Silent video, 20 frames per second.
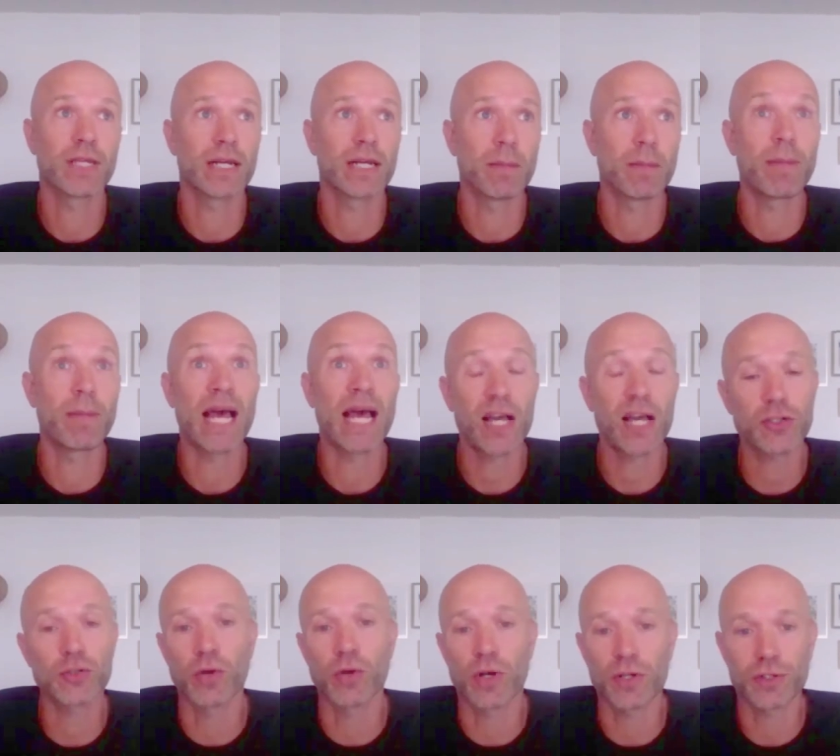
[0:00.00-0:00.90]
a
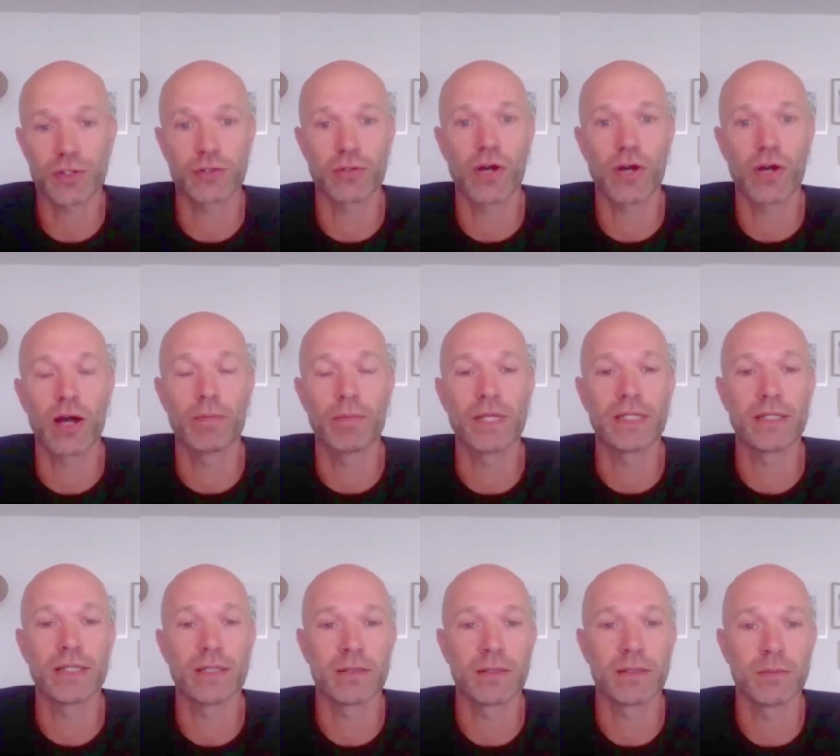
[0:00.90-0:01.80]
pass rusher up
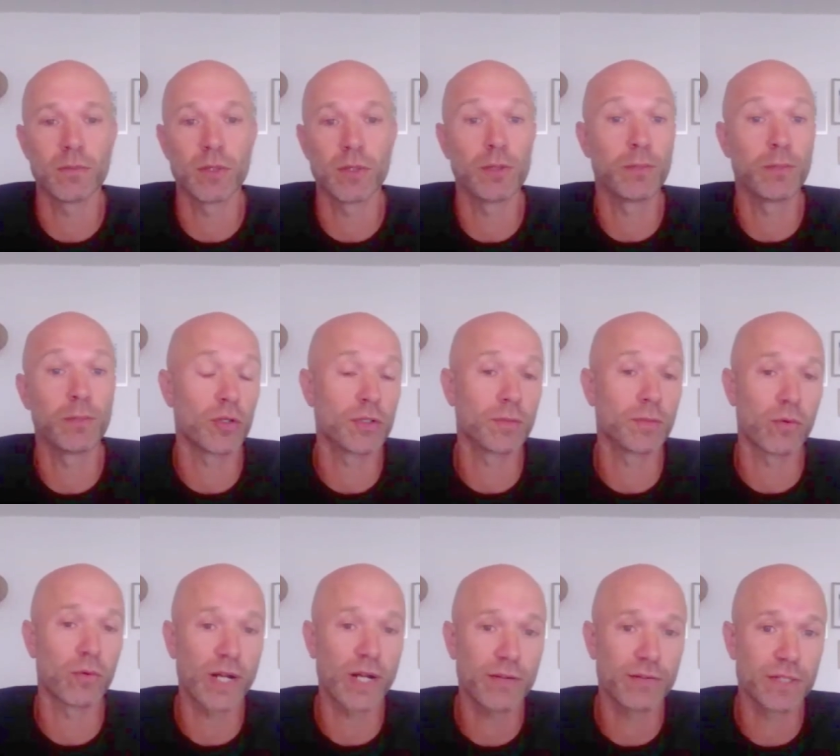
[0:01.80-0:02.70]
in with the
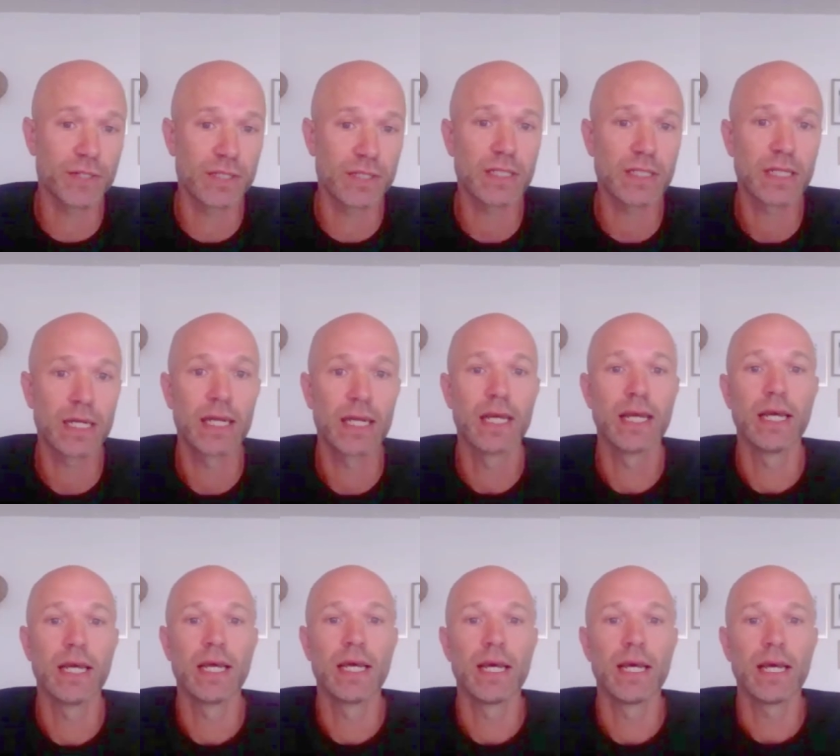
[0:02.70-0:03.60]
Baltimore Ravens,
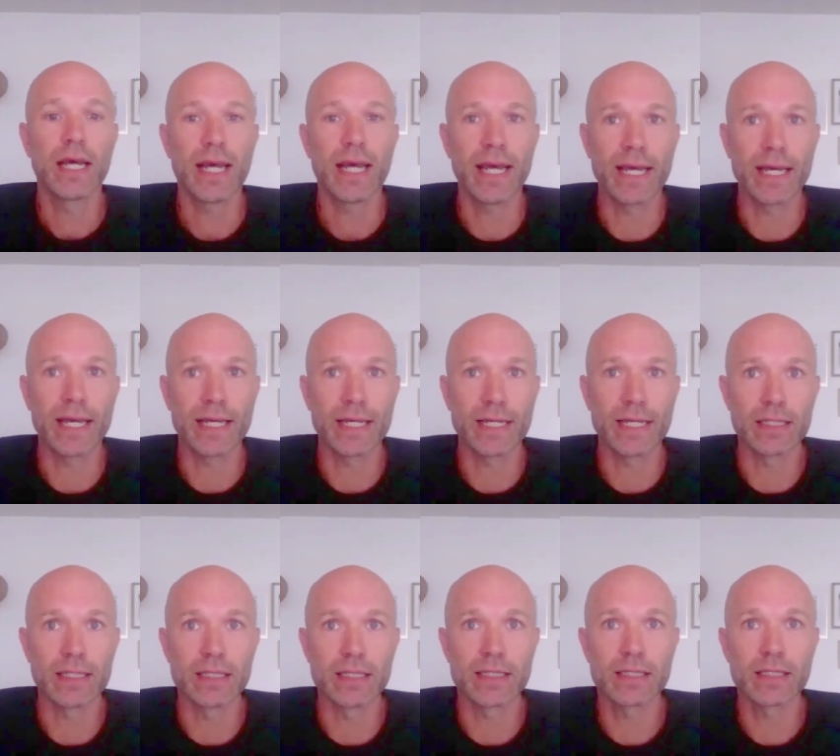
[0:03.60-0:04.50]

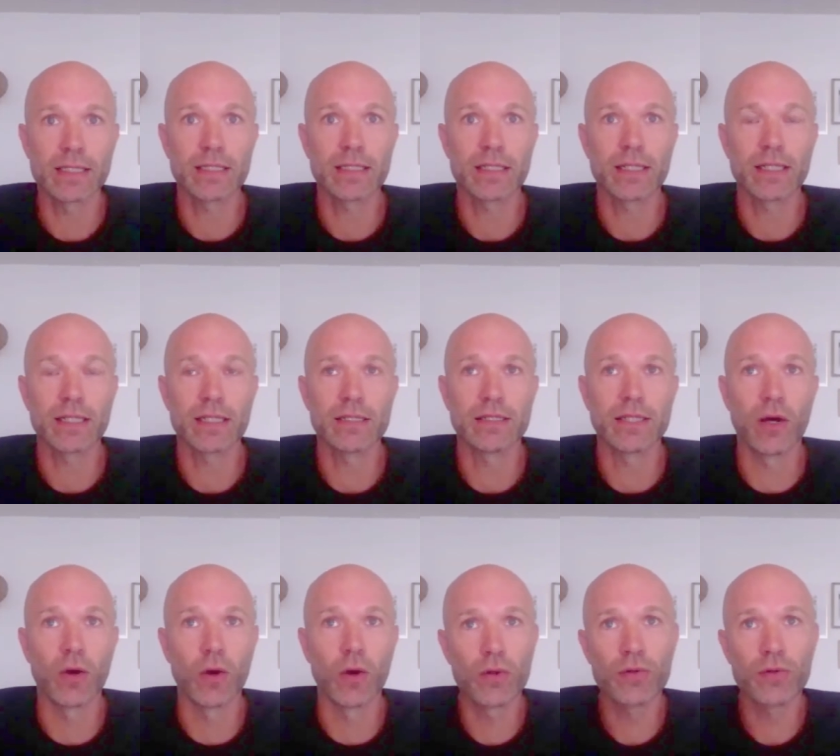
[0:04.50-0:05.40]
and the
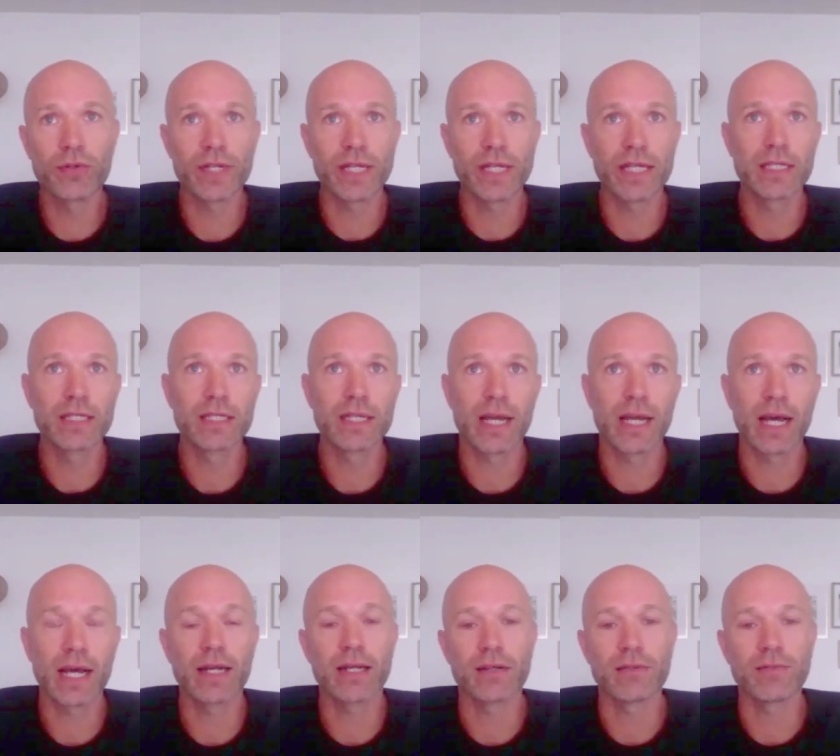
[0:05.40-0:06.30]
whole thing
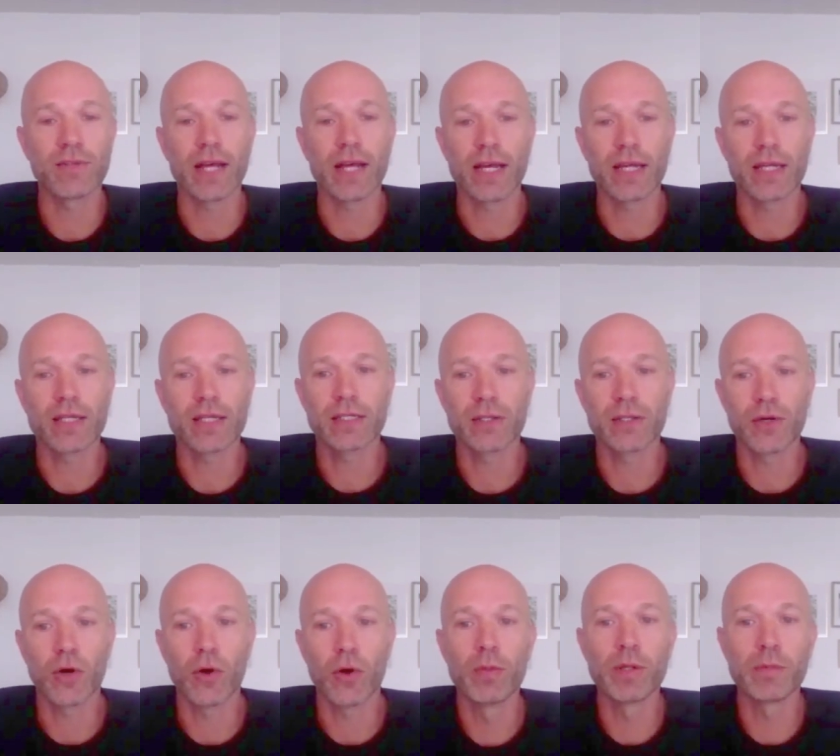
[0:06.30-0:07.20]
kind of like
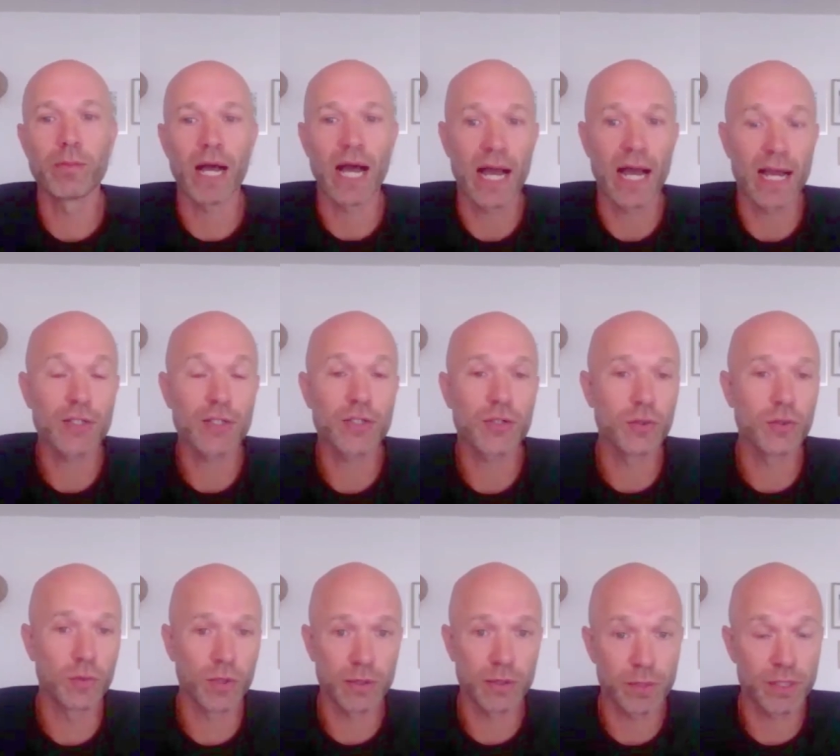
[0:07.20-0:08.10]
opened my eyes to
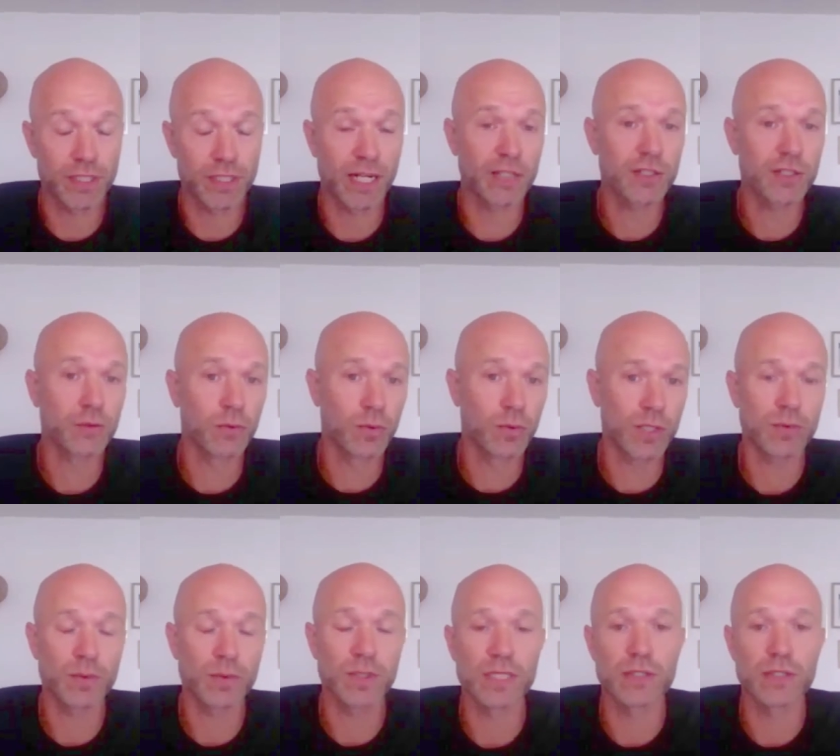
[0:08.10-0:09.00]
what the potential
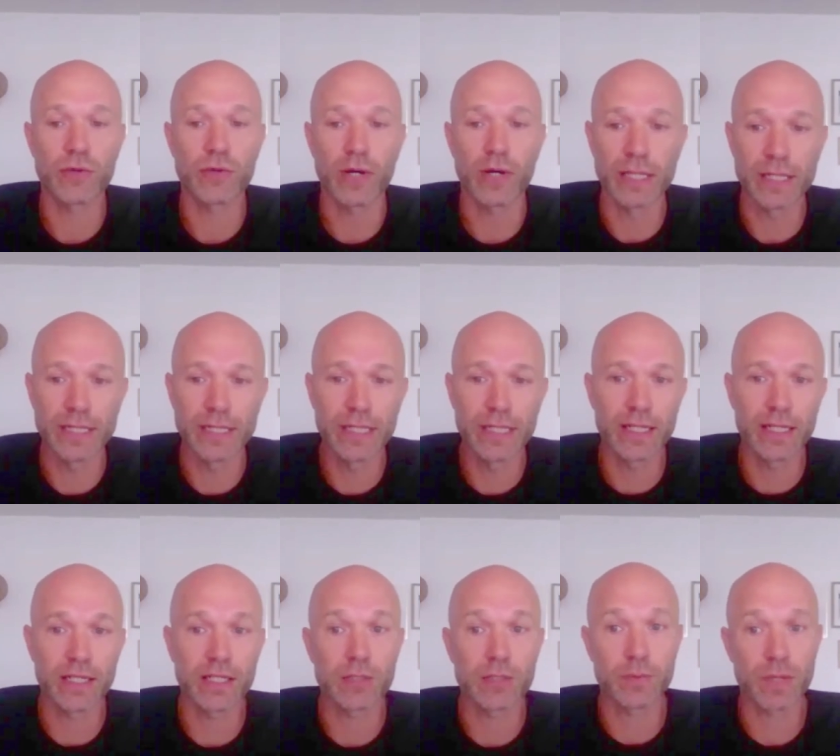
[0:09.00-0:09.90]
was with this dry
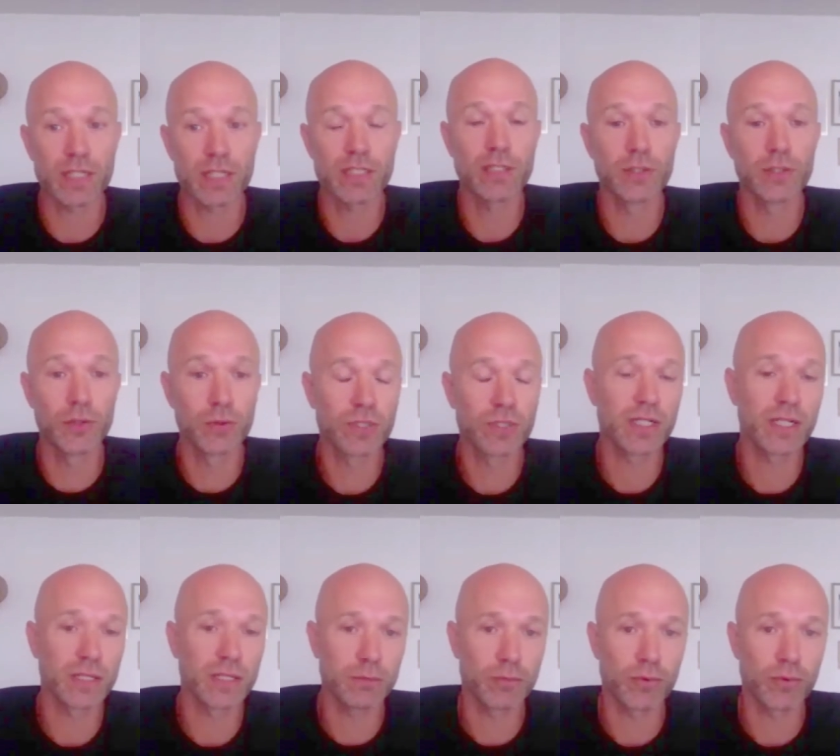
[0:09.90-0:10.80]
needling and especially using
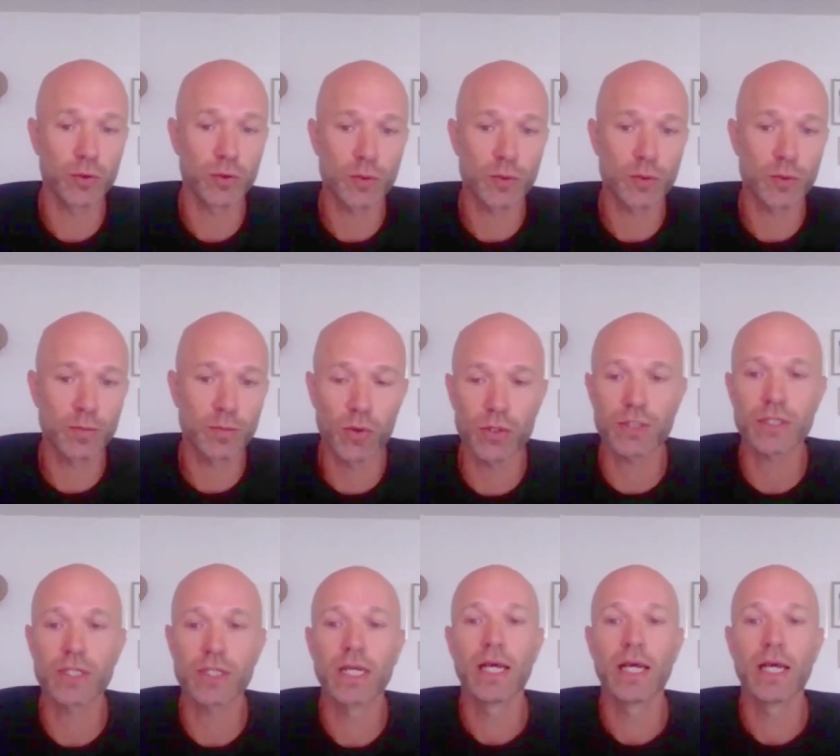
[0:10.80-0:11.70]
it in pro sports